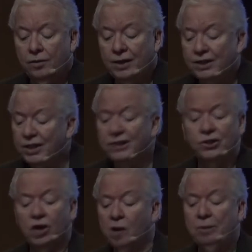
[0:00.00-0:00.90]
The
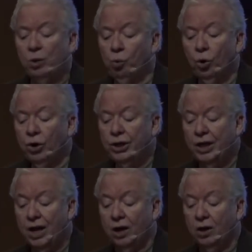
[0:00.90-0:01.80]
disarming
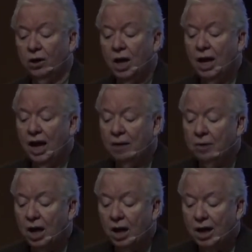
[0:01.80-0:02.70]
word there, and,
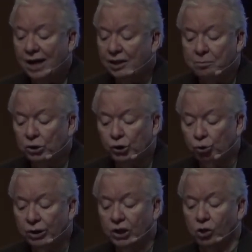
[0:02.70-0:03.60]
uh, and the most
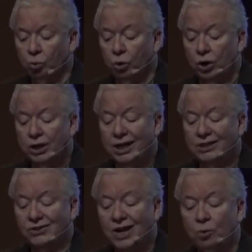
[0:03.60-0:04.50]
critical word,
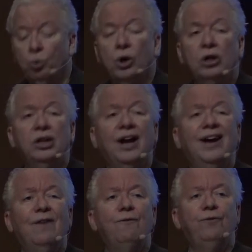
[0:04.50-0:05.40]
is that word
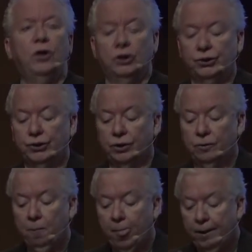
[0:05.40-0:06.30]
first.
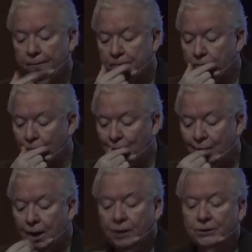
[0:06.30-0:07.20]

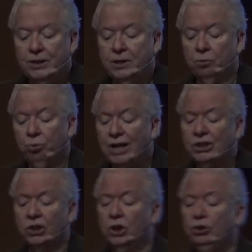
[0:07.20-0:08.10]
You see, the
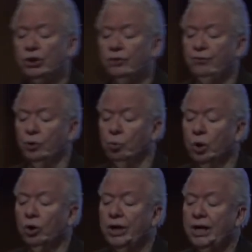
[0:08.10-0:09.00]
resolution for
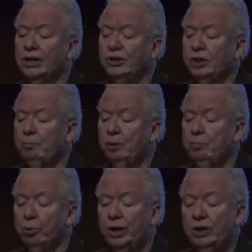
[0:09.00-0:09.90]
worry is simply
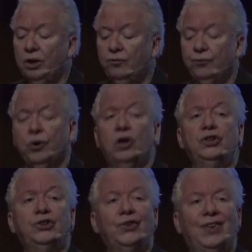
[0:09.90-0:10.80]
putting
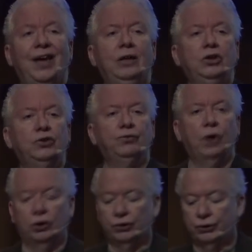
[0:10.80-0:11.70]
first things
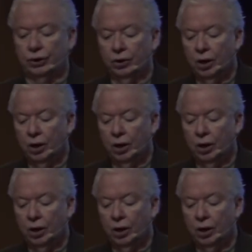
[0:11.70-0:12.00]
first.